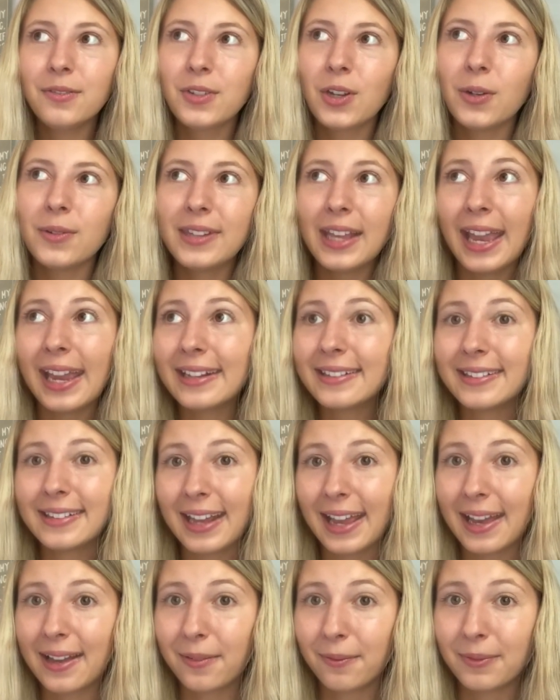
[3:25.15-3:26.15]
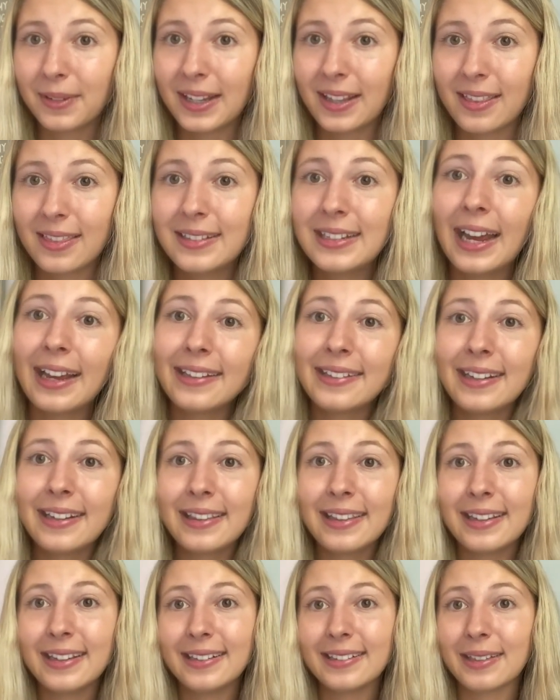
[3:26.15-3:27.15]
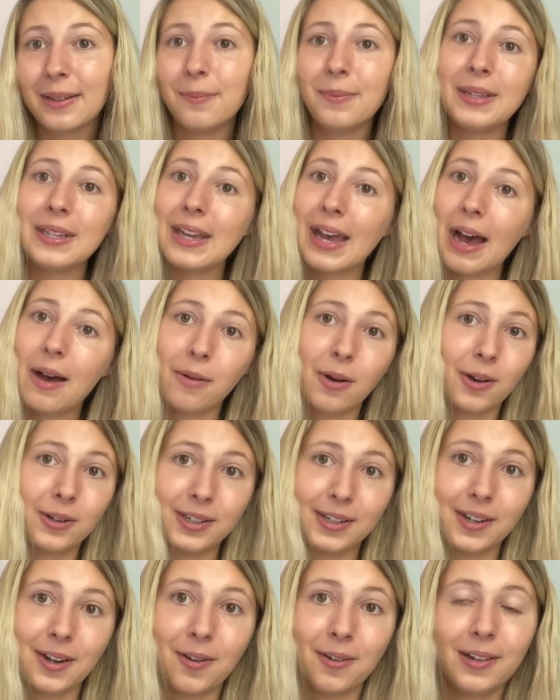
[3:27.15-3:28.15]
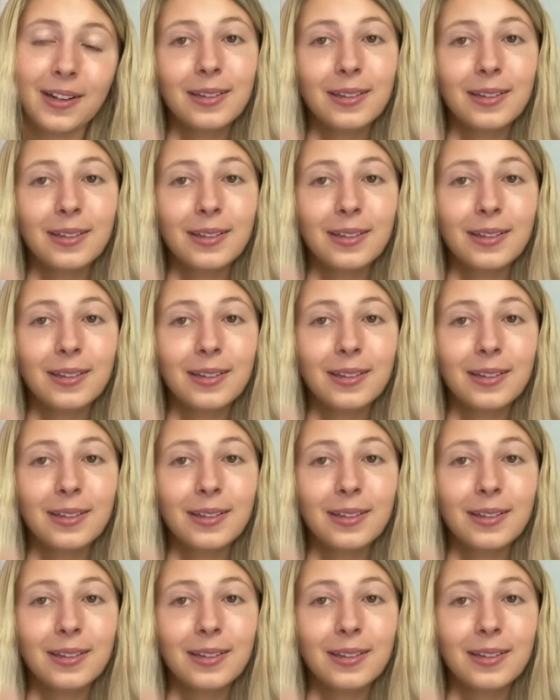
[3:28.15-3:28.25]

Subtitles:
goes hand in hand with testing things and being out on your own,